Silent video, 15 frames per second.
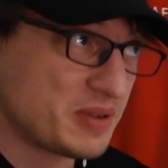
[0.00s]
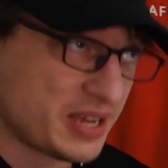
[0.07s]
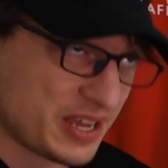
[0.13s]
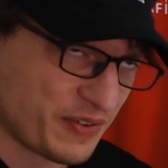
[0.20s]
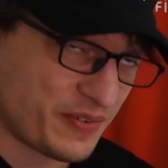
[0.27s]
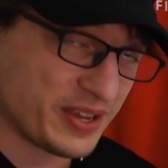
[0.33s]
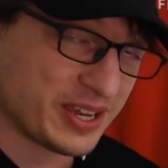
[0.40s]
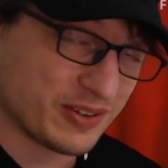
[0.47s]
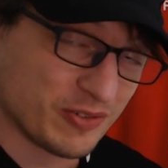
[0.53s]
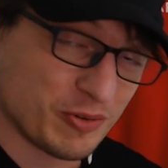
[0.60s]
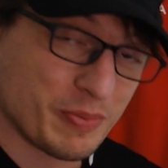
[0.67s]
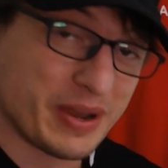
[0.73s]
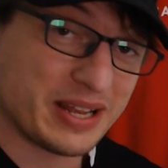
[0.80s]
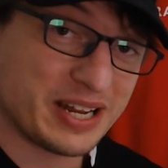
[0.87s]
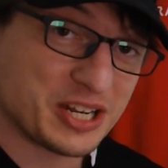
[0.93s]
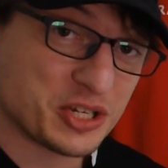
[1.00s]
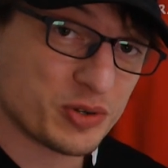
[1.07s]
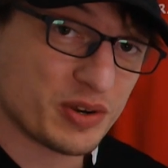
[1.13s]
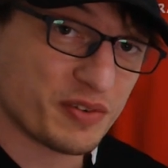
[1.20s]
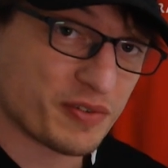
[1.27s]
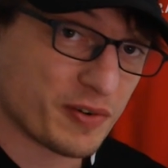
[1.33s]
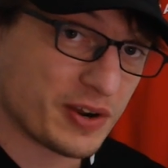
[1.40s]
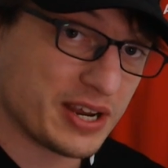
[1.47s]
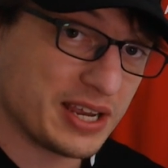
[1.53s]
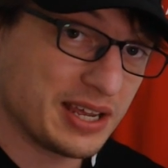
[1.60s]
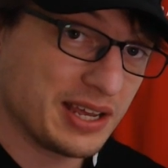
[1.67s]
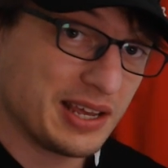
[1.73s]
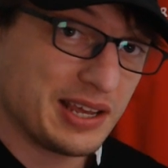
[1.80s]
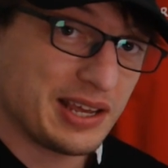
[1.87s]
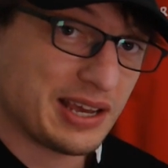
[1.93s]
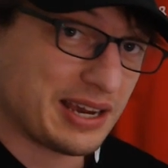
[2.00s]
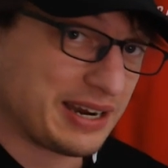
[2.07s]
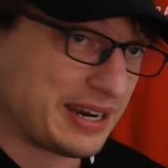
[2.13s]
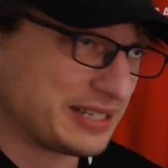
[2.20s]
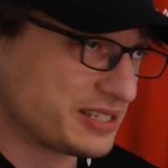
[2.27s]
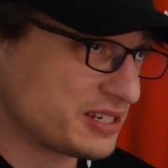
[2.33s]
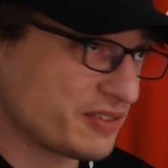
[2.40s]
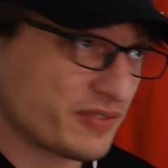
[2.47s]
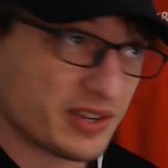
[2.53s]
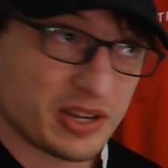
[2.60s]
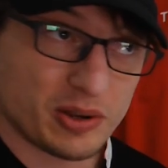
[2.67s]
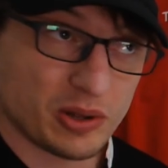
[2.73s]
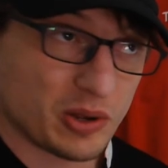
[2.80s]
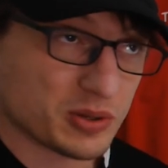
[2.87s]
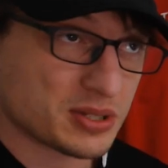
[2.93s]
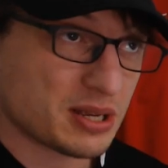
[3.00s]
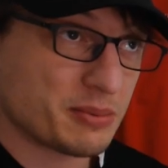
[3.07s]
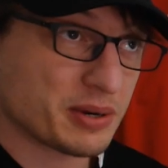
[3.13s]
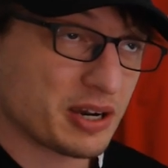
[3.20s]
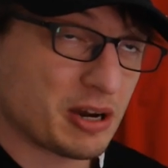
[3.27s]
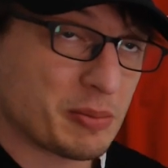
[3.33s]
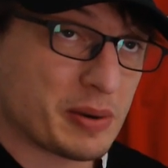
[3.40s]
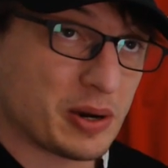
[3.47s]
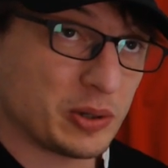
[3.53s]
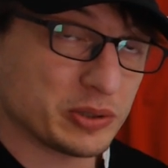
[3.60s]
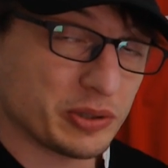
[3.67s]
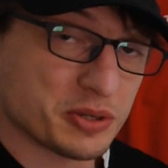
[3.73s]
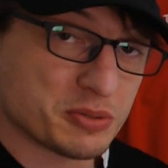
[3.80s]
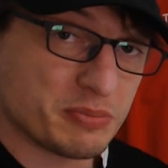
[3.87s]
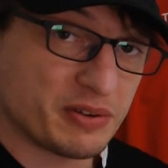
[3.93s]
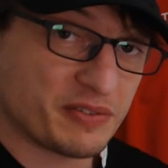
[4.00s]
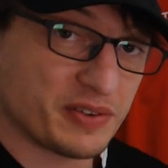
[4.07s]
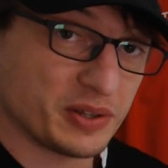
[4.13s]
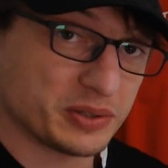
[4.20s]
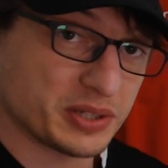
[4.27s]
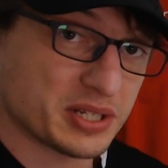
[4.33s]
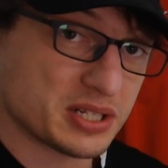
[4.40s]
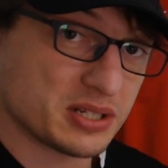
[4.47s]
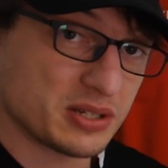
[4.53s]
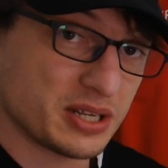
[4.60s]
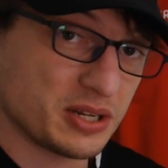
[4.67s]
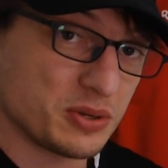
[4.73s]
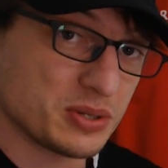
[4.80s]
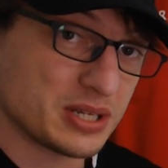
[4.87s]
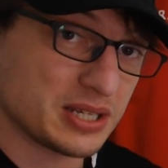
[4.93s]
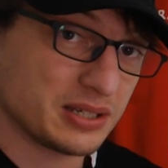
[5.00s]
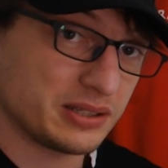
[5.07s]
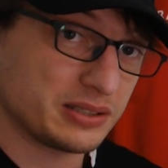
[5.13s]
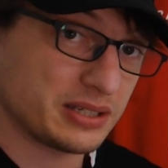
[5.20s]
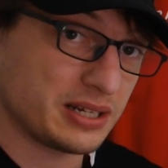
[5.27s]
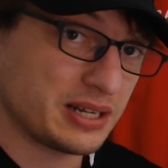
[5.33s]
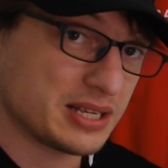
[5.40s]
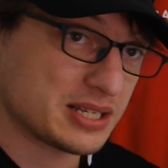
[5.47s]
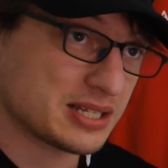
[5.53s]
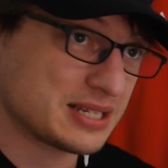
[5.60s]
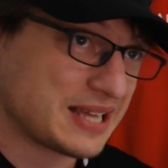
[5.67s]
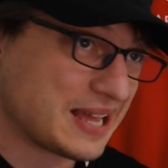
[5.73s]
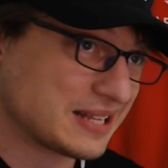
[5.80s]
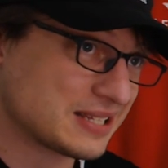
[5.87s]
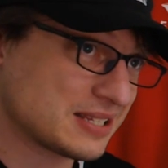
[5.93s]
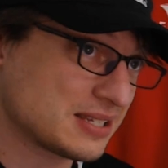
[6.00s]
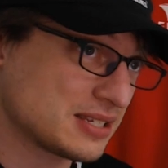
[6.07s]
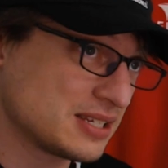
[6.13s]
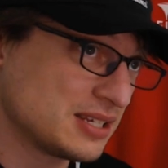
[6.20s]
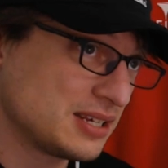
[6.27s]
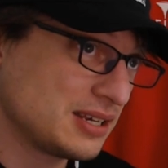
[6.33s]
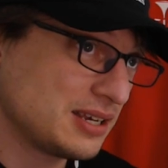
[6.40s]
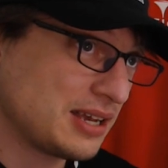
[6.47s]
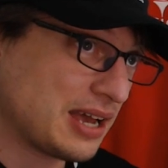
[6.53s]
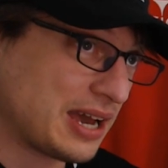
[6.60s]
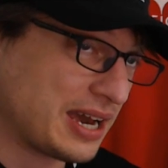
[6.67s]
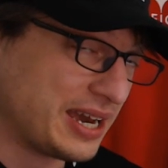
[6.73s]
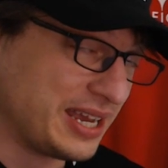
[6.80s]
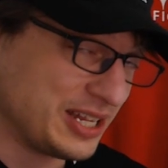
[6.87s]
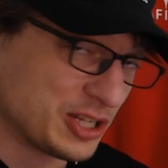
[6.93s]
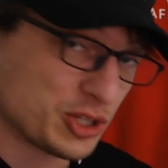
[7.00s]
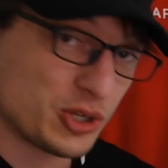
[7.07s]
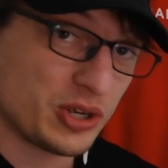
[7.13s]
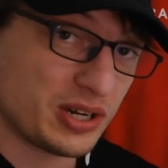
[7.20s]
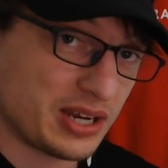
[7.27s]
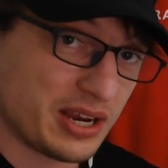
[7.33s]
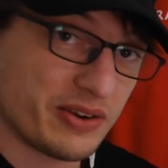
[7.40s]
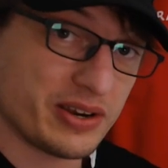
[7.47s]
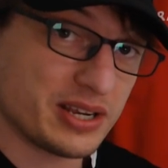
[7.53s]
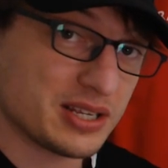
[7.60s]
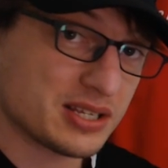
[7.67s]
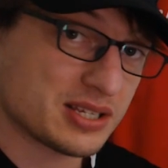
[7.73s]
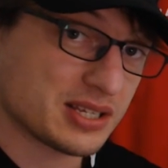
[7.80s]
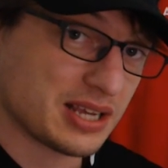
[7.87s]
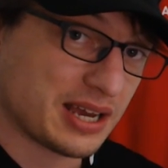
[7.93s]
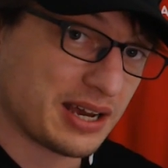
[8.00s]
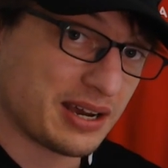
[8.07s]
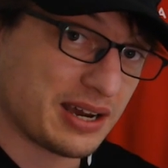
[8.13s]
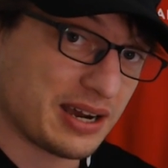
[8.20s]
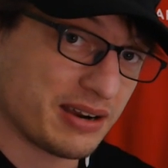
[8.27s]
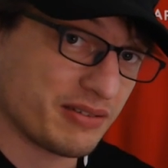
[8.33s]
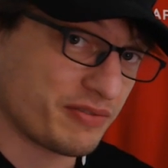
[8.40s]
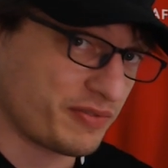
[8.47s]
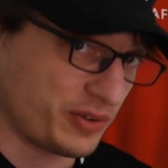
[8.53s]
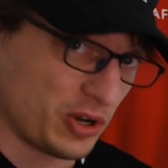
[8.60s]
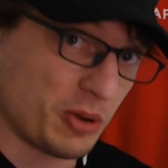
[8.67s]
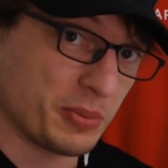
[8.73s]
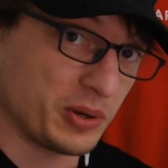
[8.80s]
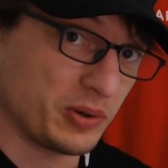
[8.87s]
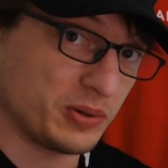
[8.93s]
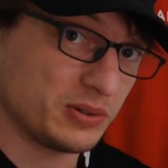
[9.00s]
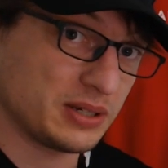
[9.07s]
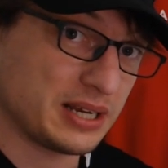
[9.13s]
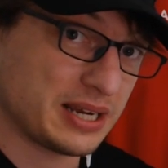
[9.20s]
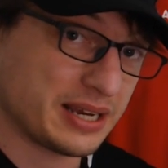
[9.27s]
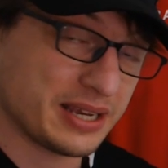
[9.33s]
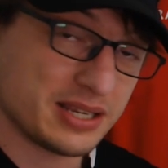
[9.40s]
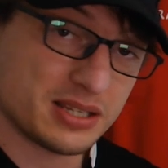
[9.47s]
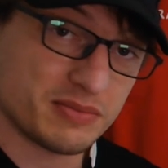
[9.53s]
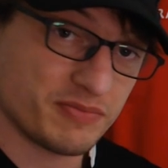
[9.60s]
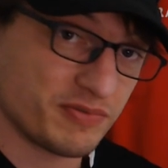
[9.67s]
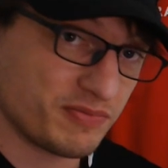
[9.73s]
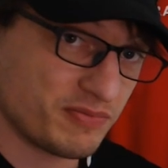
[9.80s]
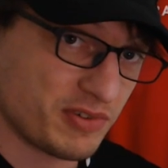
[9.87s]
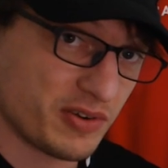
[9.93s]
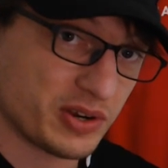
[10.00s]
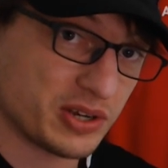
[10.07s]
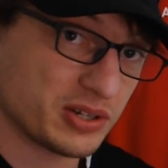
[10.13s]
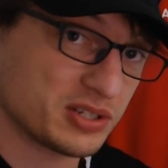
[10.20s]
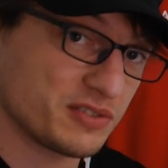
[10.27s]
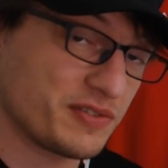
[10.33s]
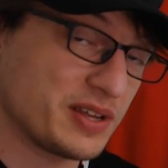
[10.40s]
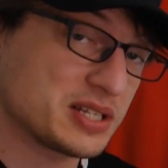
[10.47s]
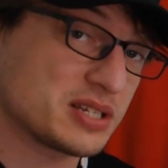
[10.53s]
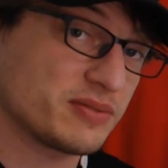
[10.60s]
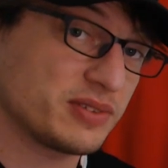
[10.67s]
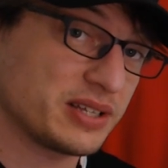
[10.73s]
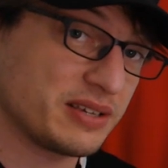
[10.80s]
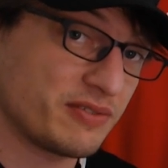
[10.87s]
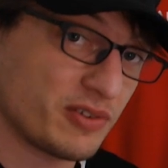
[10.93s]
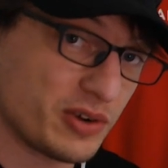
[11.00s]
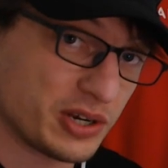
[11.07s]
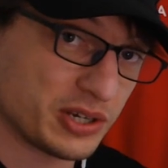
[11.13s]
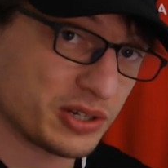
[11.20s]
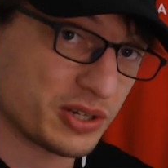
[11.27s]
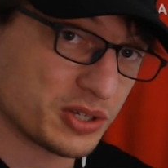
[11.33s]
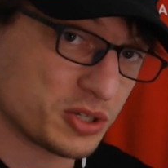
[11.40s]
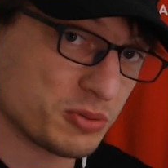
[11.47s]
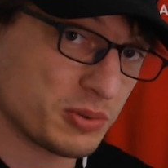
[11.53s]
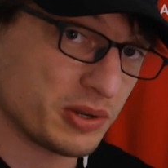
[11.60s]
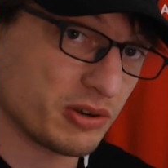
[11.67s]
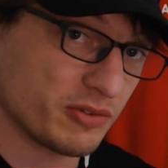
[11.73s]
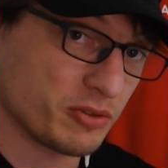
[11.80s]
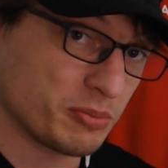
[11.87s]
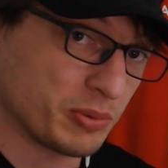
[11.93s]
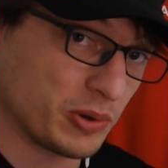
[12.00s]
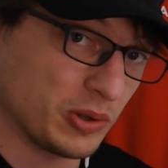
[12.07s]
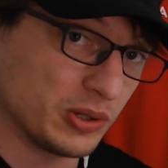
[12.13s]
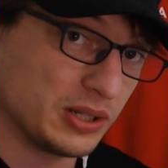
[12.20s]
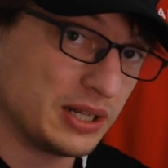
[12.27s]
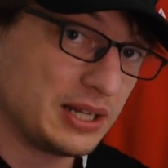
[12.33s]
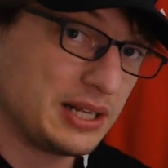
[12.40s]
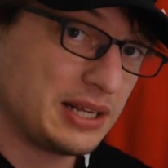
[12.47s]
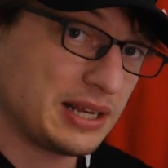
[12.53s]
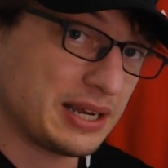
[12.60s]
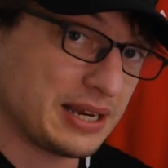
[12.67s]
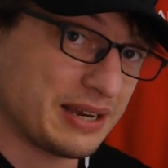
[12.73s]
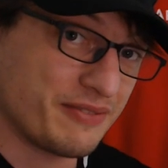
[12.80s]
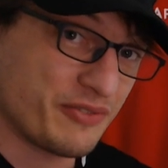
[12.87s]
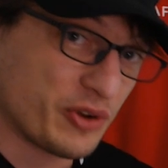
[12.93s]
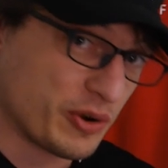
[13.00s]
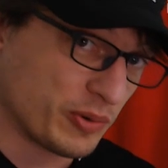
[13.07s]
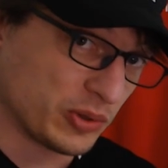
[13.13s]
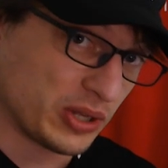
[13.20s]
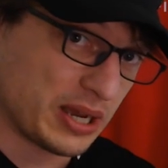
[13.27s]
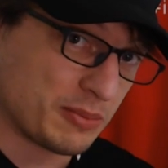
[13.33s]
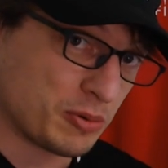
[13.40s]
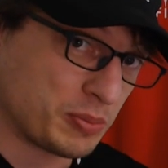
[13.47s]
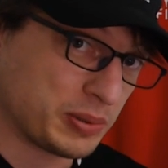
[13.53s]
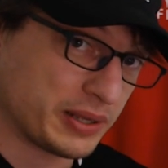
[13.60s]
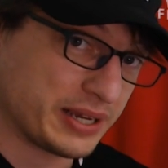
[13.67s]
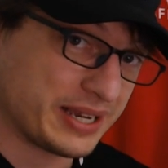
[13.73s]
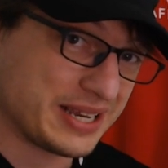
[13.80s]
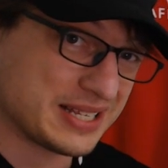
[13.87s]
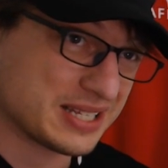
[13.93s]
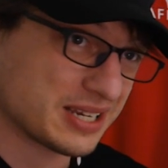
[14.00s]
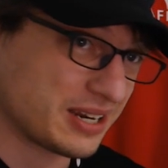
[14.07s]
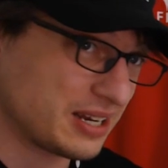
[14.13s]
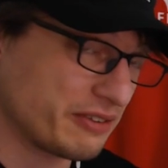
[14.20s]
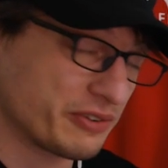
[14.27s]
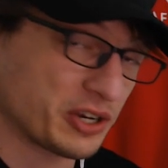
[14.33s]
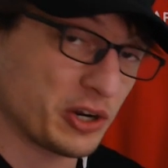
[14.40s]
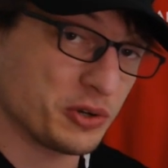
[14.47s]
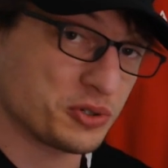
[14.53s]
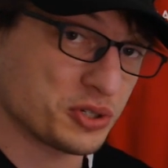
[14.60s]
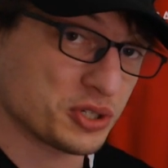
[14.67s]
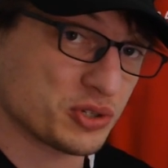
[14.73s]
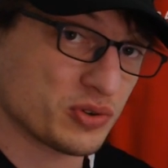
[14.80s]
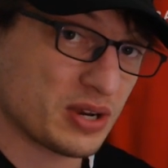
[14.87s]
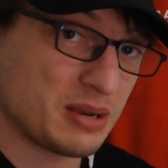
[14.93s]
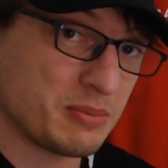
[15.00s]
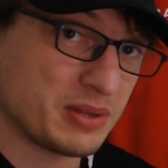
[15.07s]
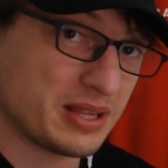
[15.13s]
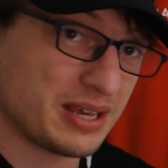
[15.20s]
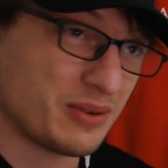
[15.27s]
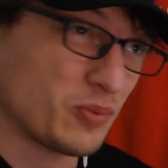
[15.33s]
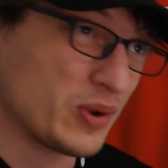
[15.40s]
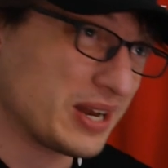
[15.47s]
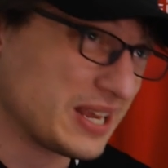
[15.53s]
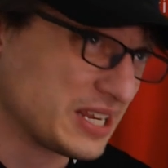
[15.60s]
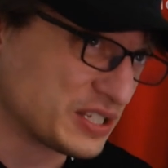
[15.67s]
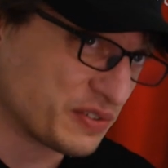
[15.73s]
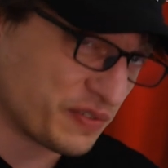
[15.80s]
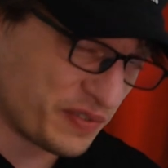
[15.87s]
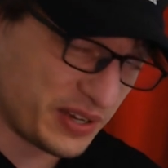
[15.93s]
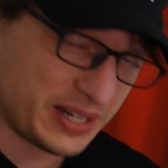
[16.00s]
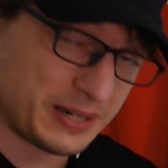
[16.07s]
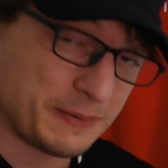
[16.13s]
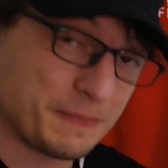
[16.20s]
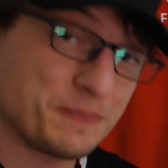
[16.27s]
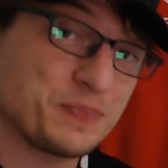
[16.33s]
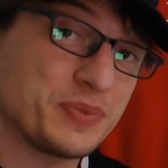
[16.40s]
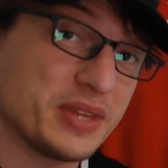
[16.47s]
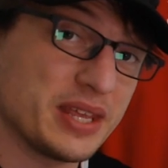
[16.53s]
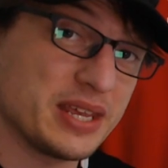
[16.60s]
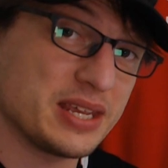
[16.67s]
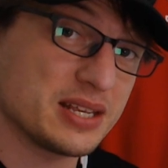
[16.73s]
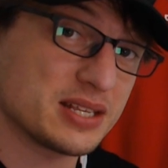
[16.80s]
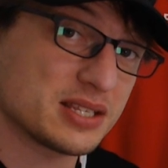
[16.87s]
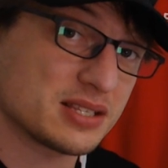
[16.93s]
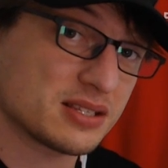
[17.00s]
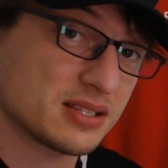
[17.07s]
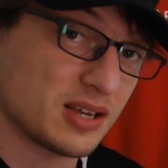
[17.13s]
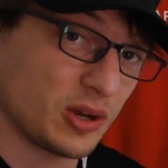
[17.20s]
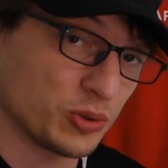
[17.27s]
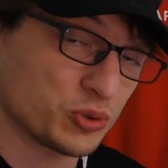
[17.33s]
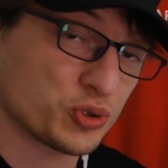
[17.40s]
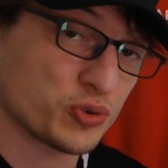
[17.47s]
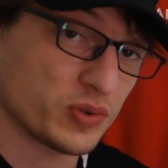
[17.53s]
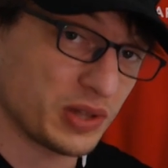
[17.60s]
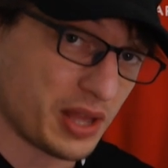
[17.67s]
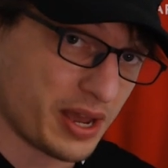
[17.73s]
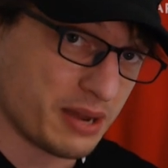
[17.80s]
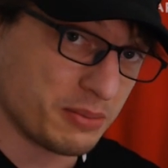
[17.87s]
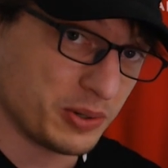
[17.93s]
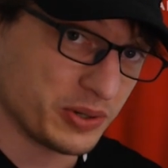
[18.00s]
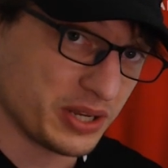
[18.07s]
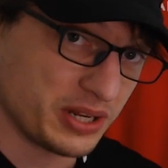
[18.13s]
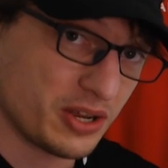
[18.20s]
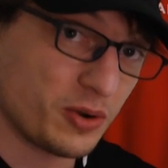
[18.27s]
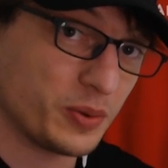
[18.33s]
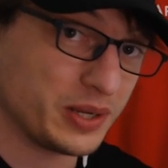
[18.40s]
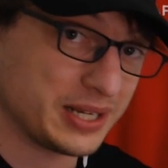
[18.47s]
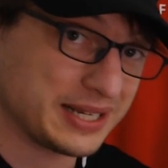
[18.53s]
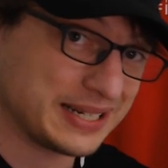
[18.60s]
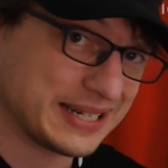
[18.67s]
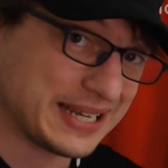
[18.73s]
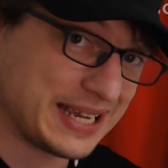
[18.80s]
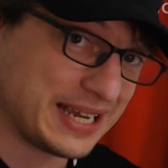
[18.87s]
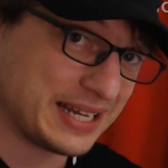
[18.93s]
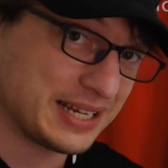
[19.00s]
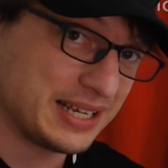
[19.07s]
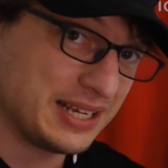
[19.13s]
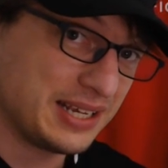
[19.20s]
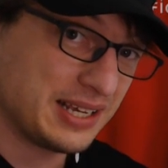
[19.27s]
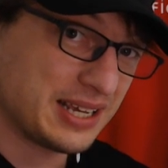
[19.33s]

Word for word: If he can remain injury-free. Uh, I did a video a long time ago about all those midfielders in, in New Zealand, and his stats uh, in certain areas uh, are phenomenal. Uh, he's a very good defensively, very good distributor of the ball, uh, very reliable player. He's kind of a coach's dream in that when he's fit, he is ultra reliable. You know what you're going to get.